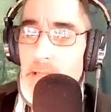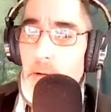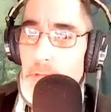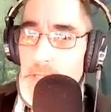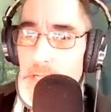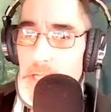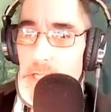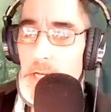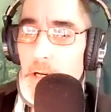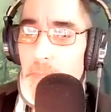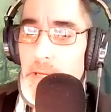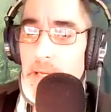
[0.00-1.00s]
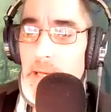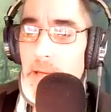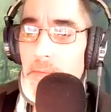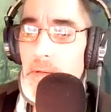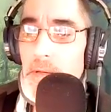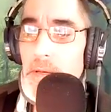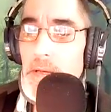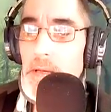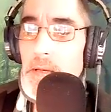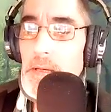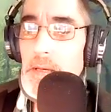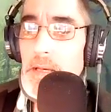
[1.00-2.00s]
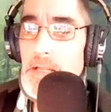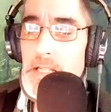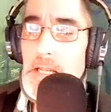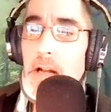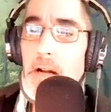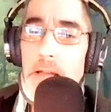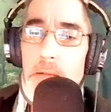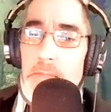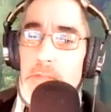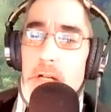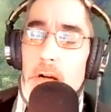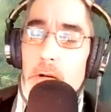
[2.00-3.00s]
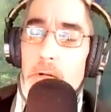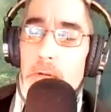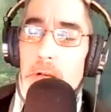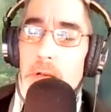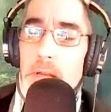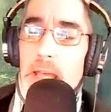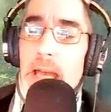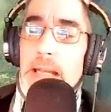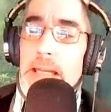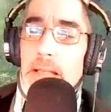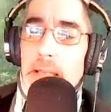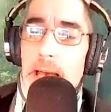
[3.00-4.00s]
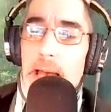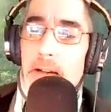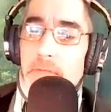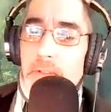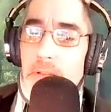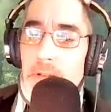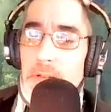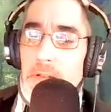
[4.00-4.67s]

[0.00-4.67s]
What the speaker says: that was disturbing it, it scared him so that he left